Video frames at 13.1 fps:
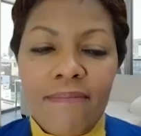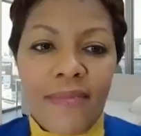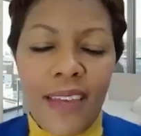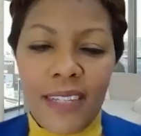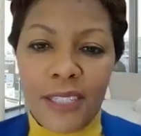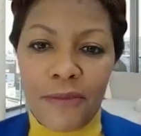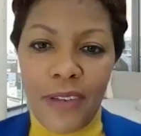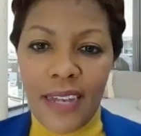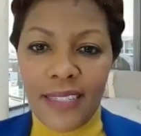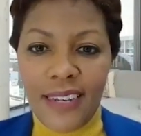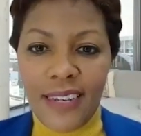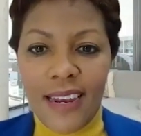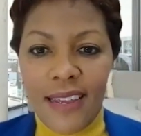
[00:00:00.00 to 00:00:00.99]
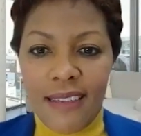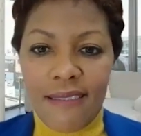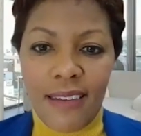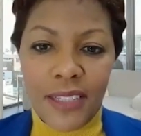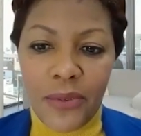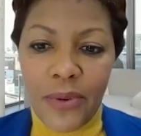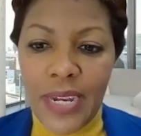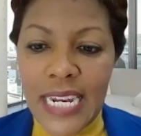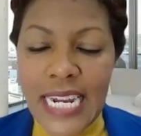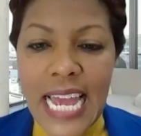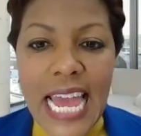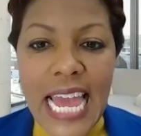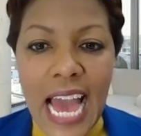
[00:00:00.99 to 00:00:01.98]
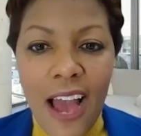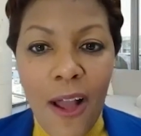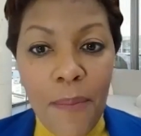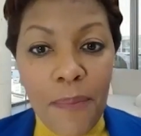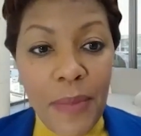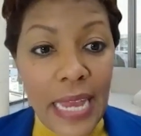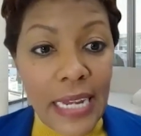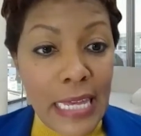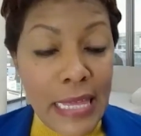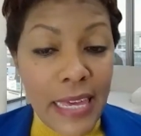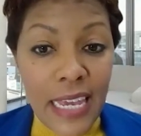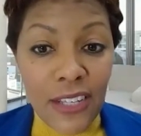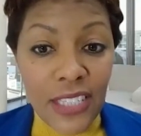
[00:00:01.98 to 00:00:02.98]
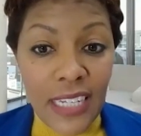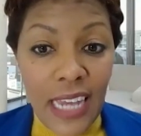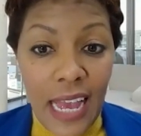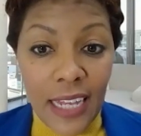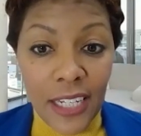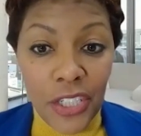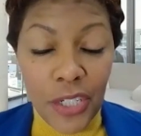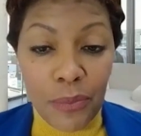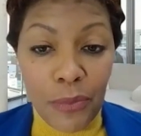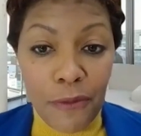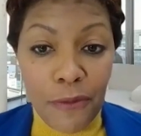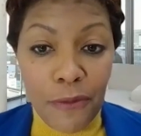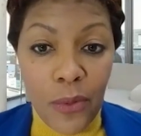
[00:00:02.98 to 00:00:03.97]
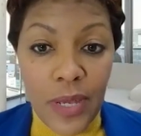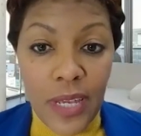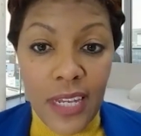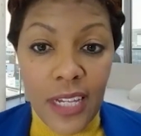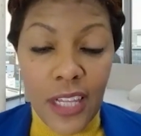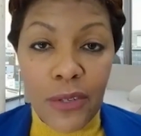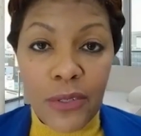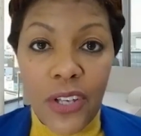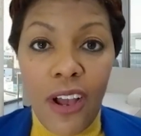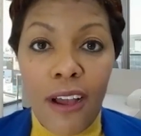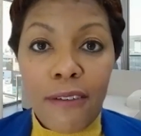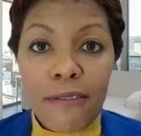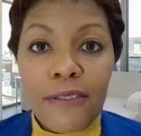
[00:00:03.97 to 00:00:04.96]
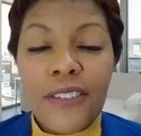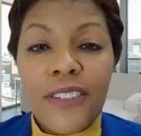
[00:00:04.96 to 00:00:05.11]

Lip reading: That's fascinating. That's great. Anything else to add, Jim, before we close off?